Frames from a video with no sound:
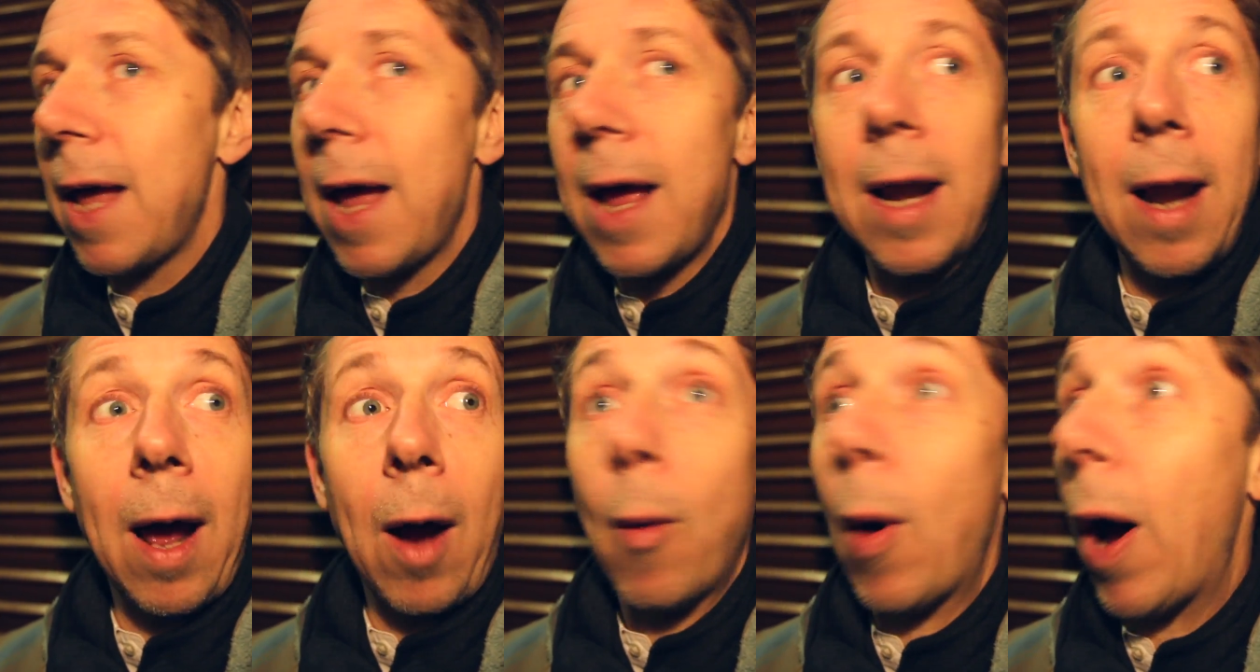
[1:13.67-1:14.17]

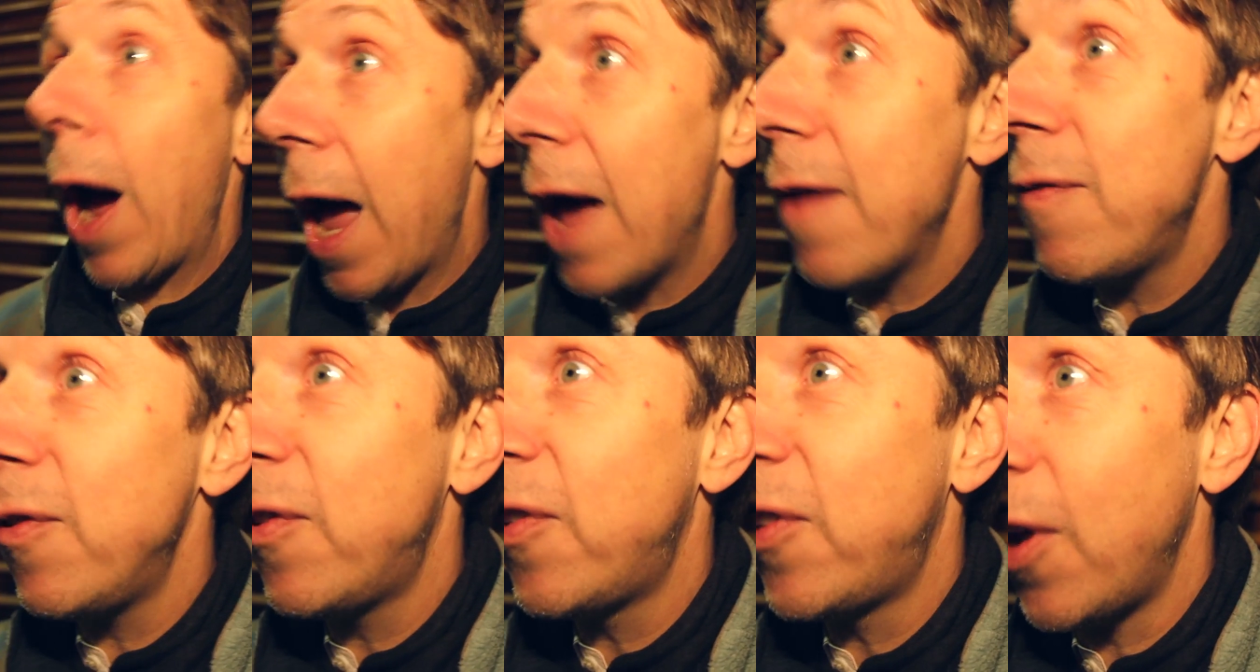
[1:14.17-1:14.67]
and I
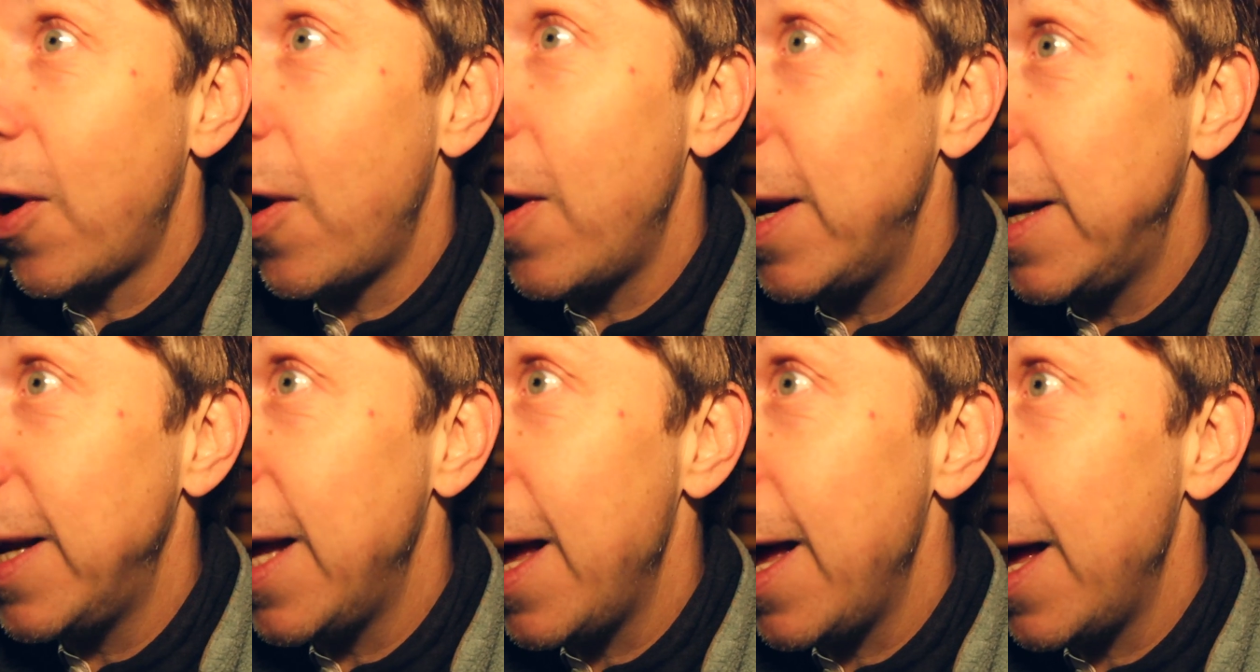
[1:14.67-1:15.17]
haven't
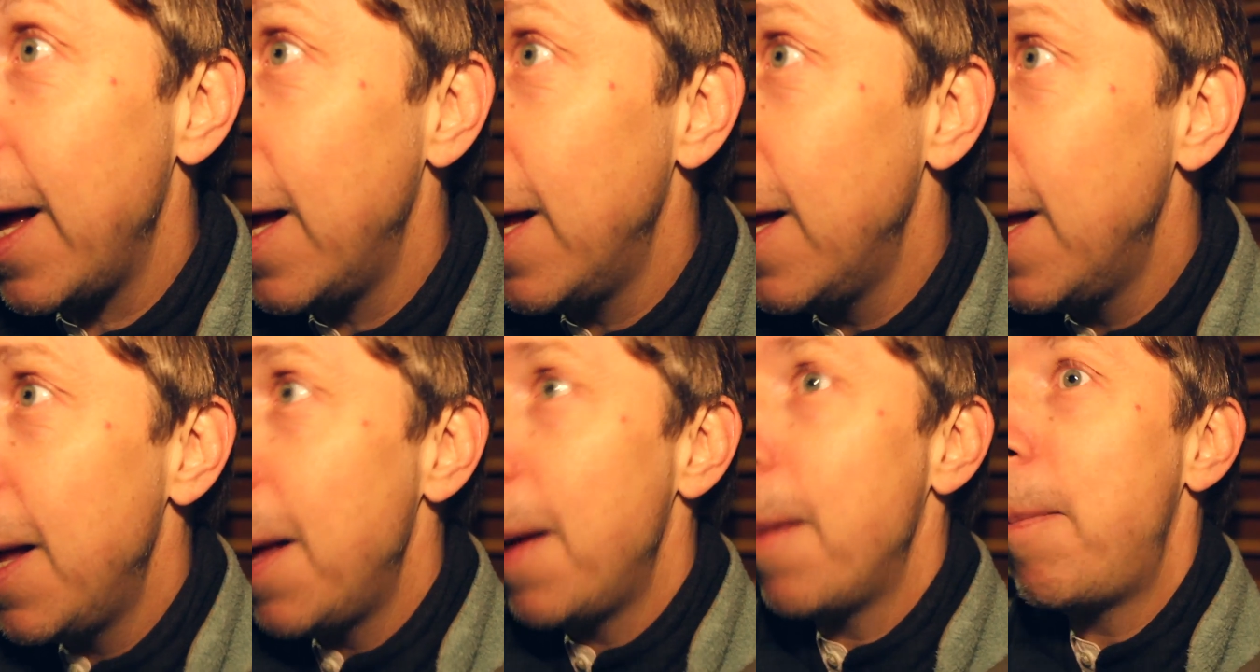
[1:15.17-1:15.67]
started yet,
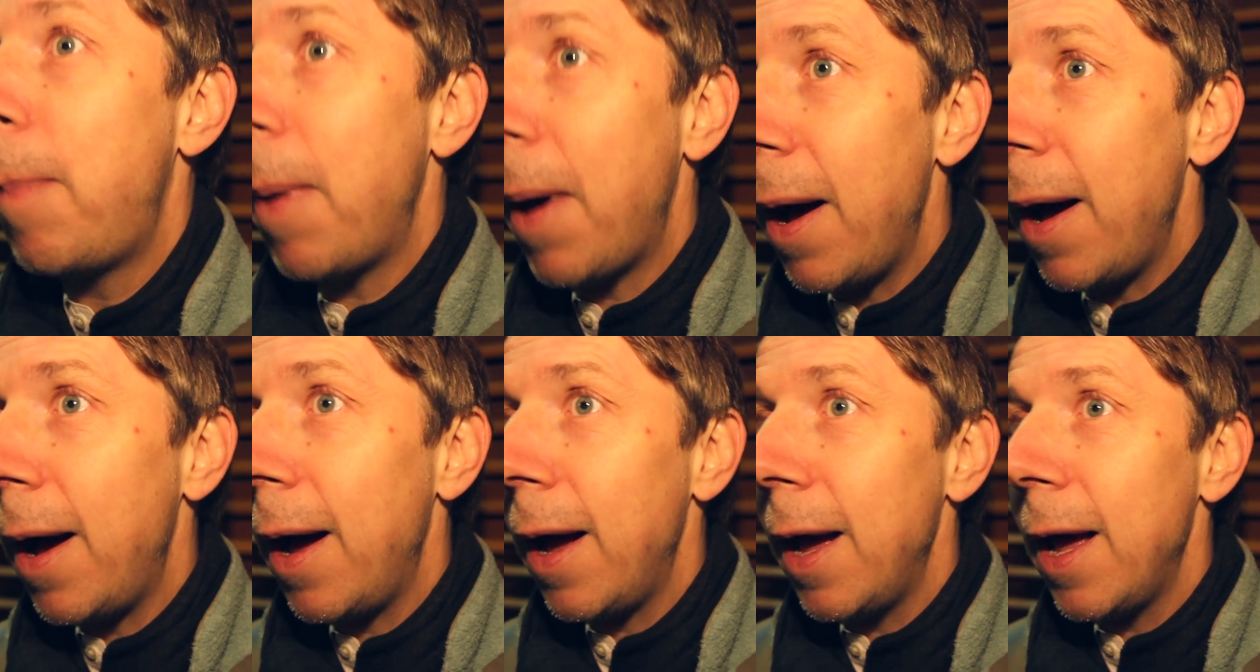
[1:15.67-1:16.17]

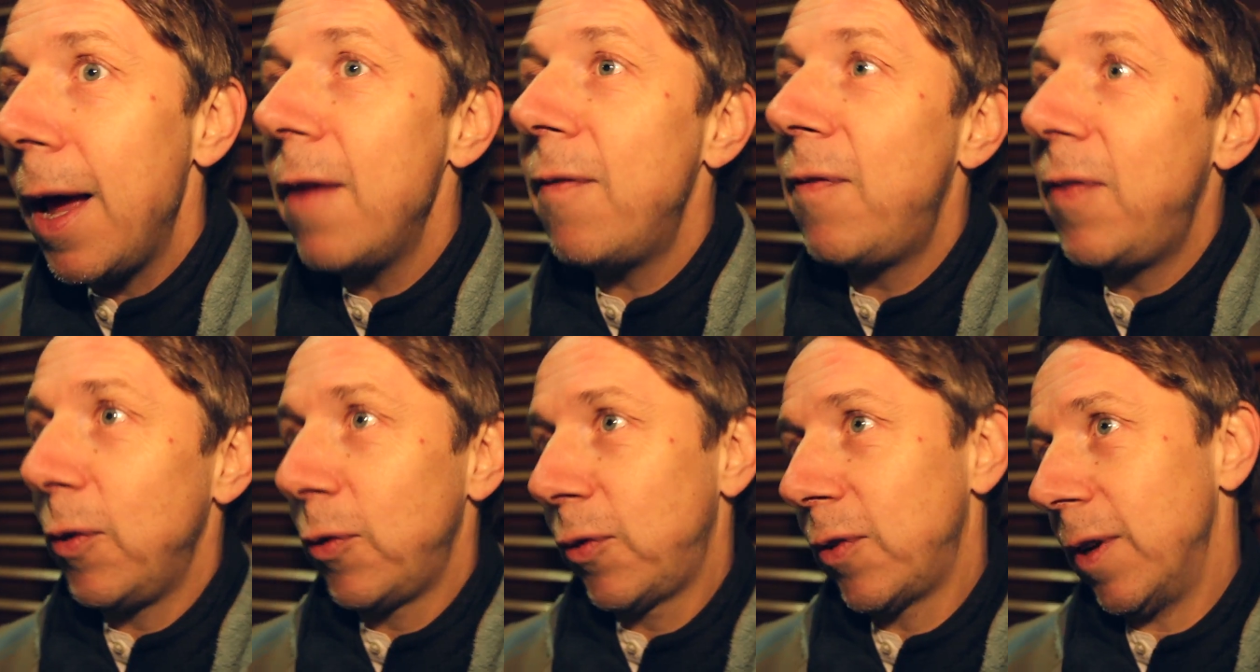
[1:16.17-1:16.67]
but it
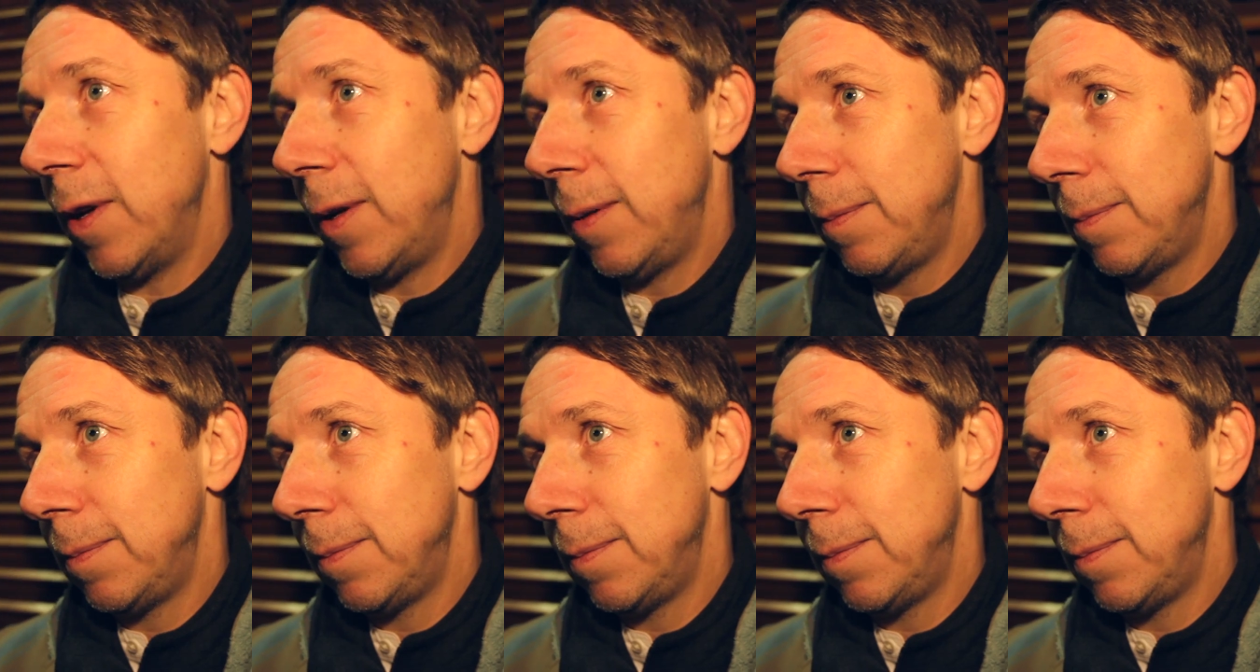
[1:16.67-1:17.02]
feels good.